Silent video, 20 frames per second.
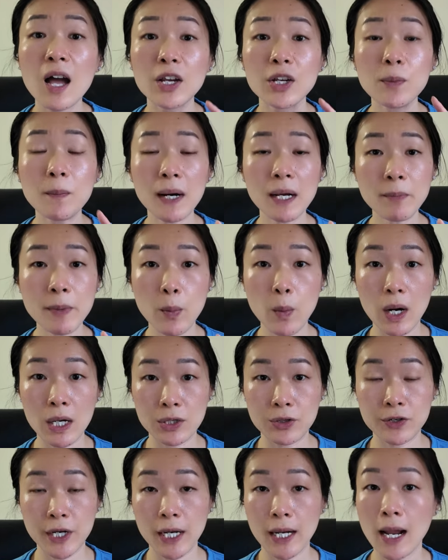you might be
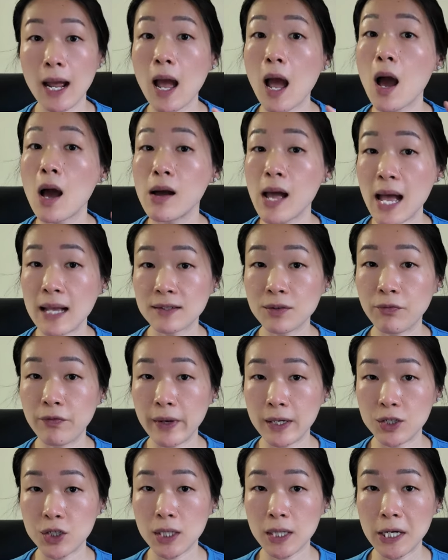wondering, as a
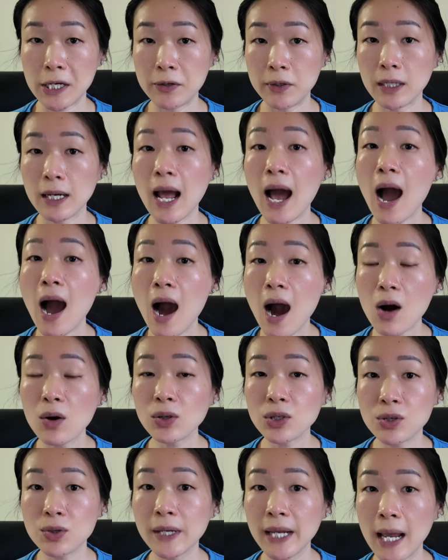vegetarian,
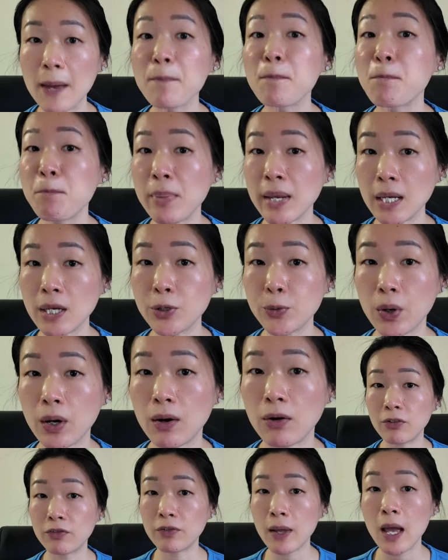how to get B
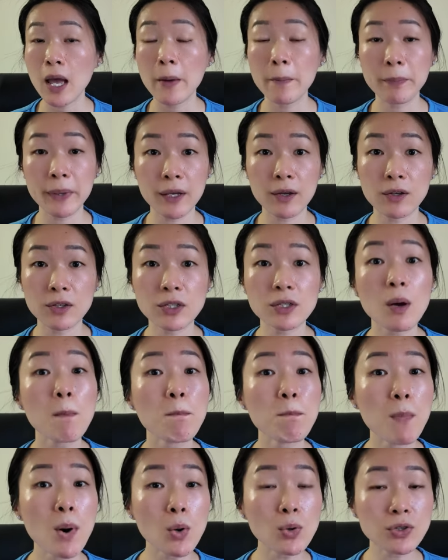twelve, because
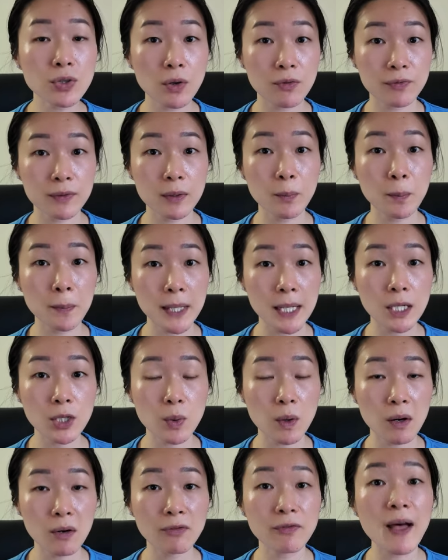most of the B
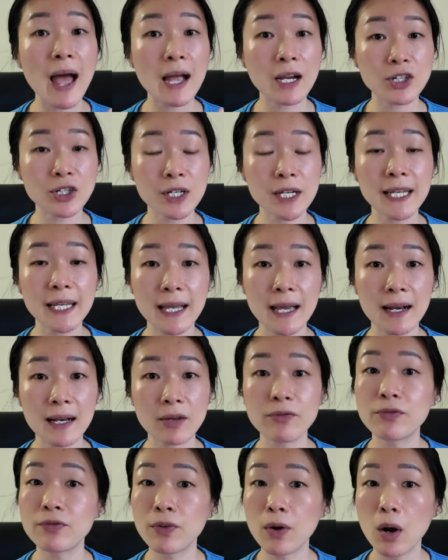twelve actually get
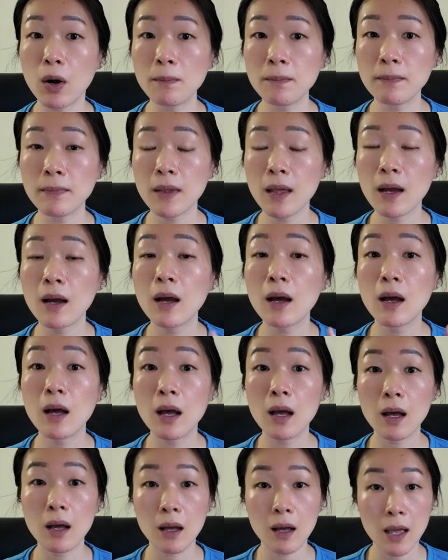it from
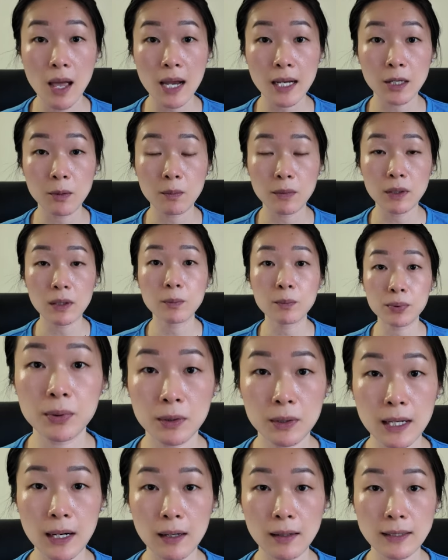animal
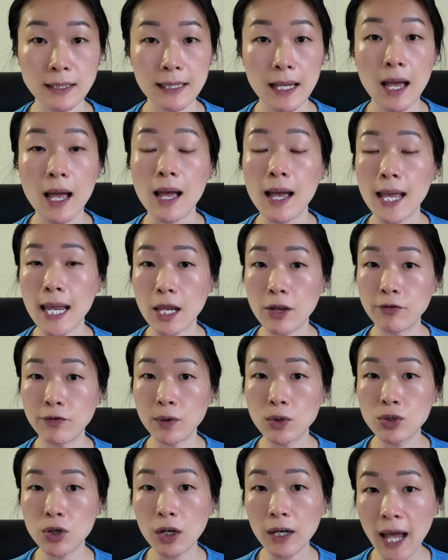products. If
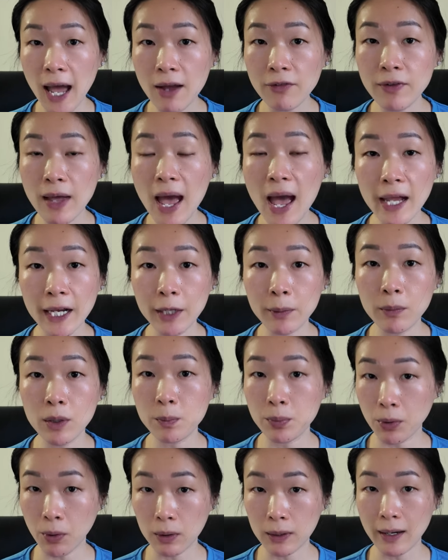you don't have animal
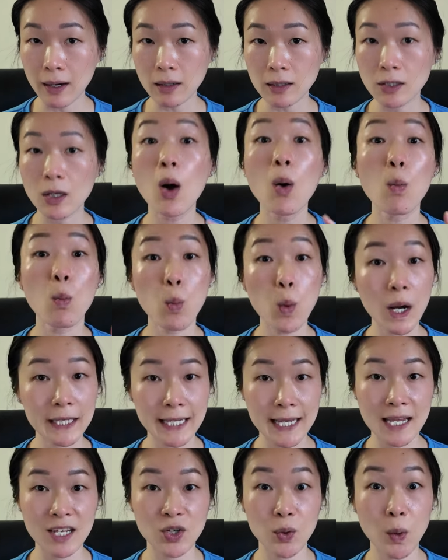products,
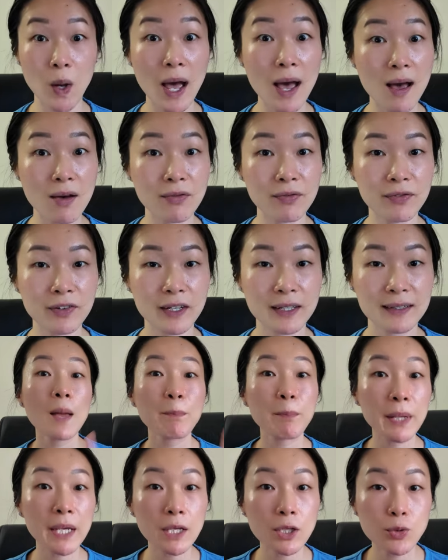what can you have?
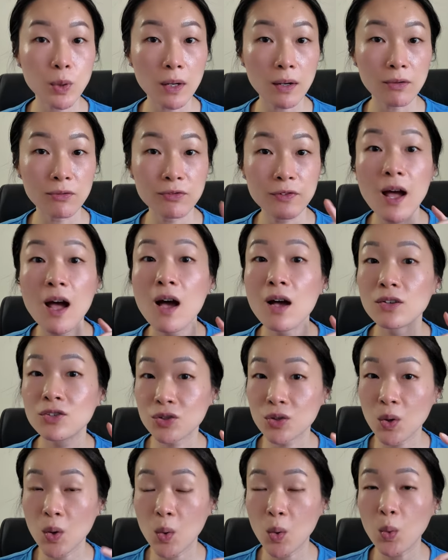B twelve.
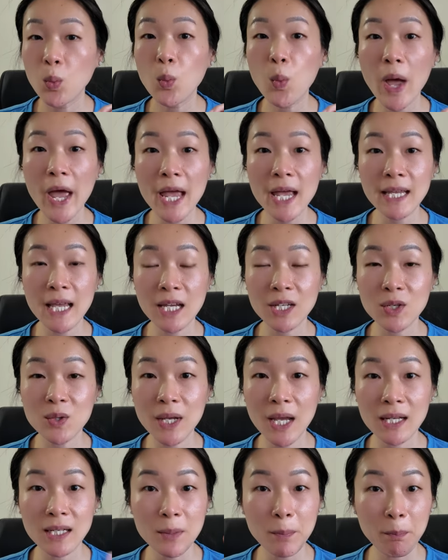So where can you
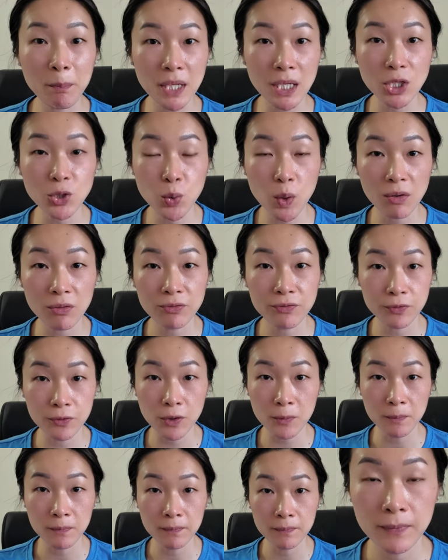get the B twelve
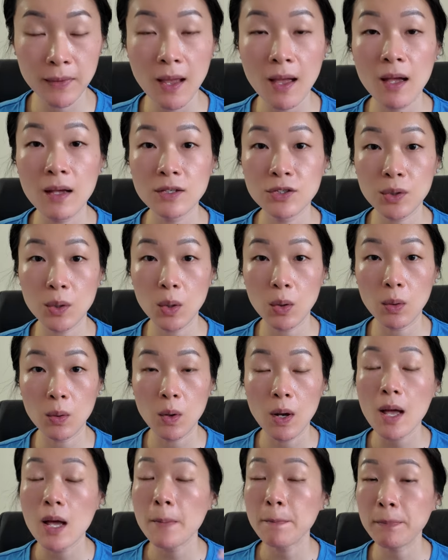from?
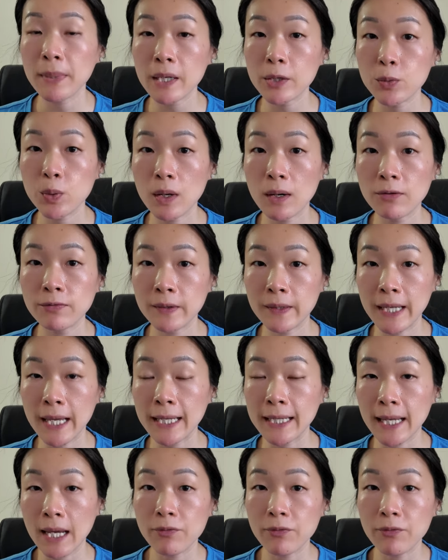So B twelve you can